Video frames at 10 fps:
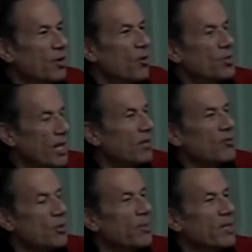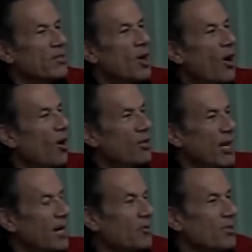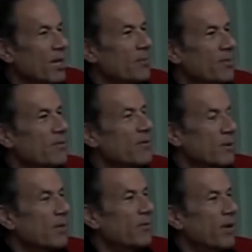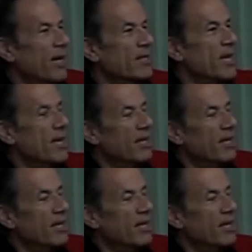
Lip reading: Those instruments are not receptors of grace.